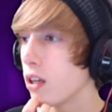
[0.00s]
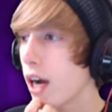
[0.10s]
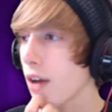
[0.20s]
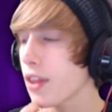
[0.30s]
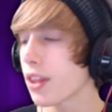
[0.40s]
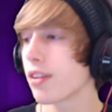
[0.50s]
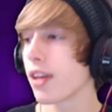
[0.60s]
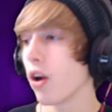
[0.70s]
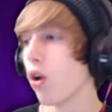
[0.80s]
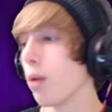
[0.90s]
I think this is
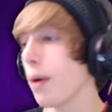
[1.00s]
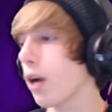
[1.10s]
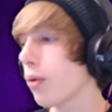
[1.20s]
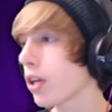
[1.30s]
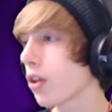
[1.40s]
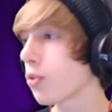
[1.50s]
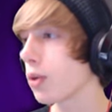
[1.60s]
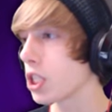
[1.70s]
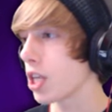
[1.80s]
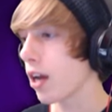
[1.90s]
it. Hold up. I don't want to go this
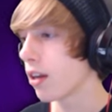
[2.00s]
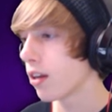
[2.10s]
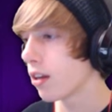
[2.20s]
way just yet.